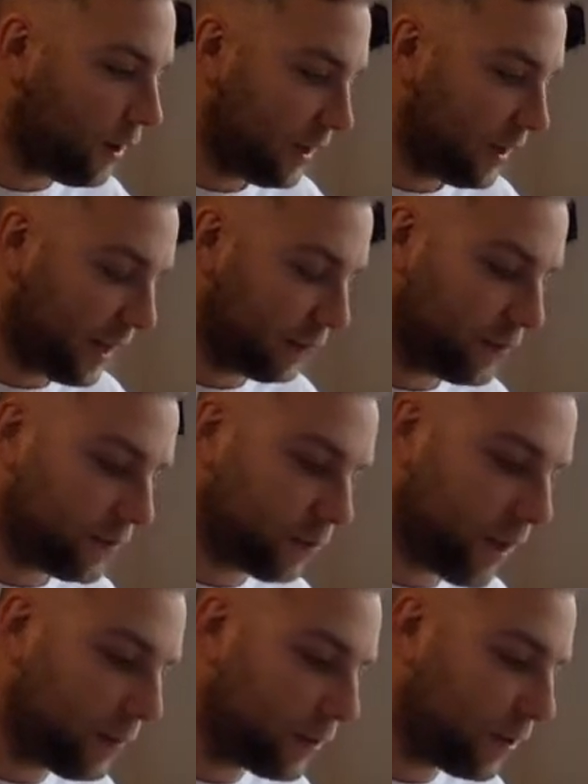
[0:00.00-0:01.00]
Now, the way
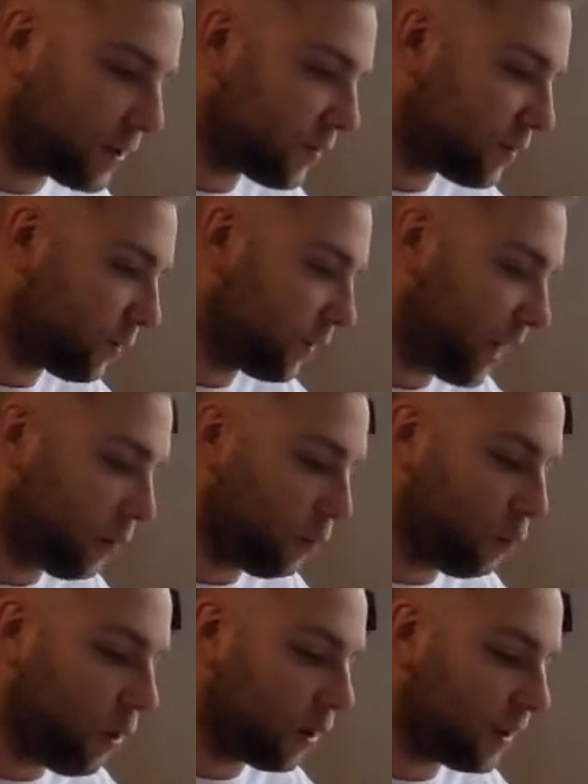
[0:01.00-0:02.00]
we do this is we write
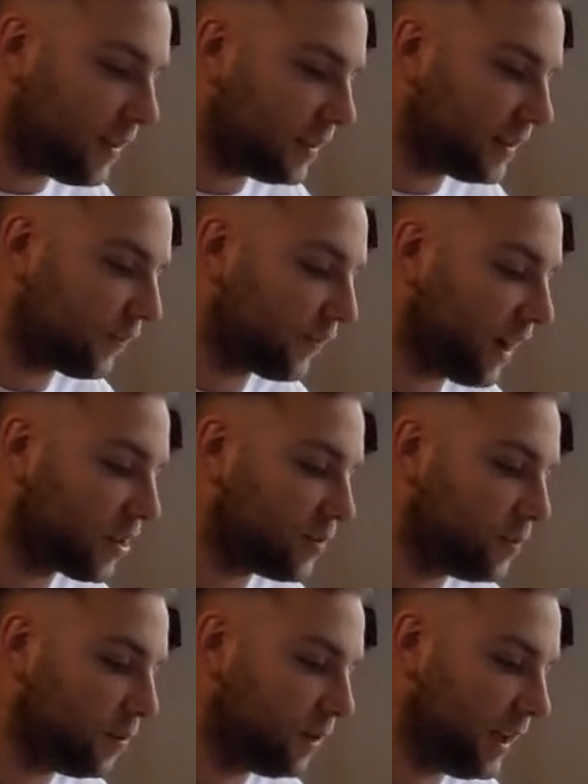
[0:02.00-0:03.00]
1 in this fraction
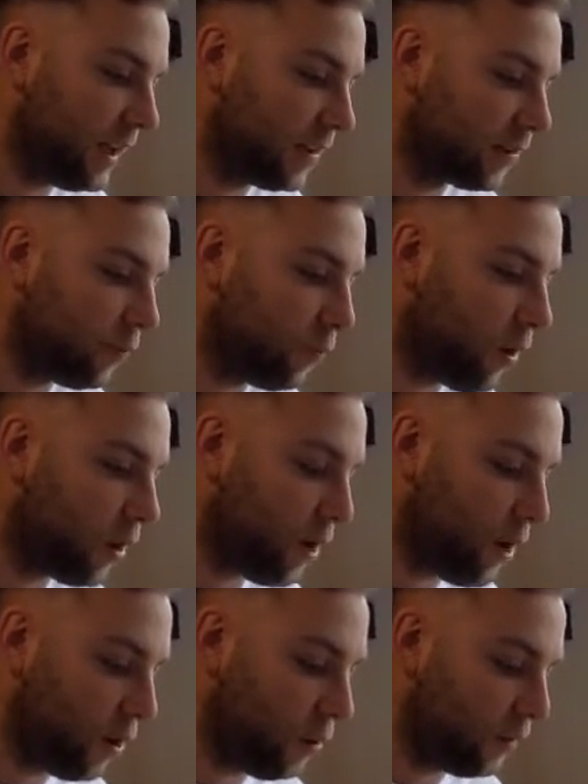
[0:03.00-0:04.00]
button here. So
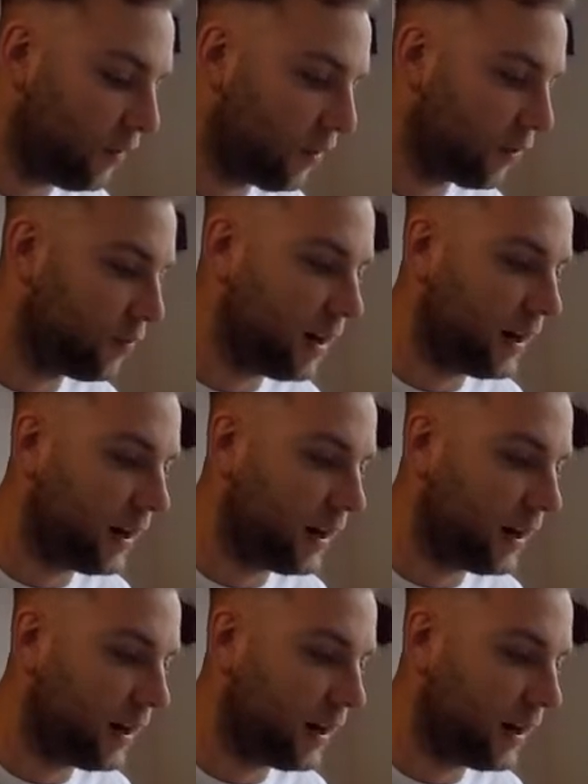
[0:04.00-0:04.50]
1/3.